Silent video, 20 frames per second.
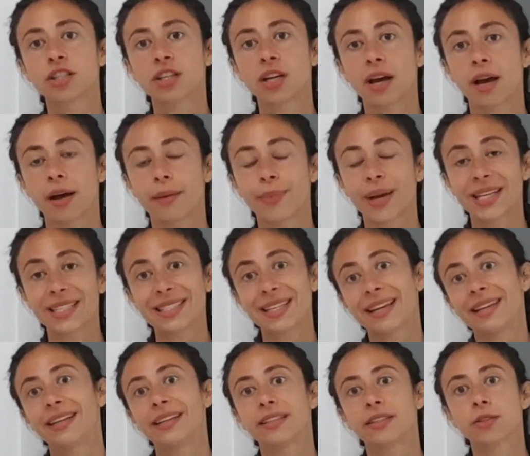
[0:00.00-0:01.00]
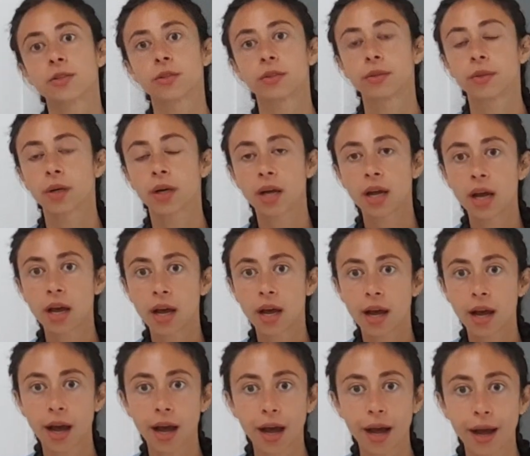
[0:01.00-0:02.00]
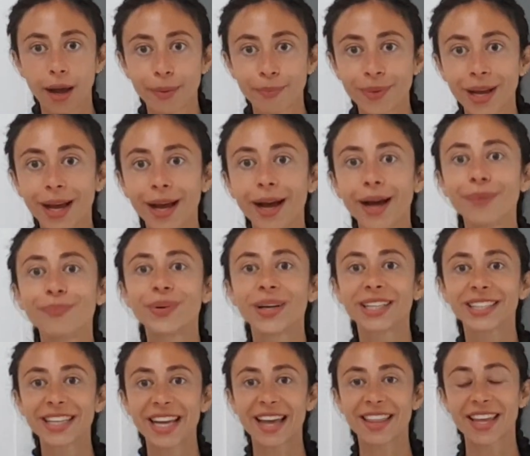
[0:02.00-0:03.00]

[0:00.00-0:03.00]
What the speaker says: I say little, but yeah,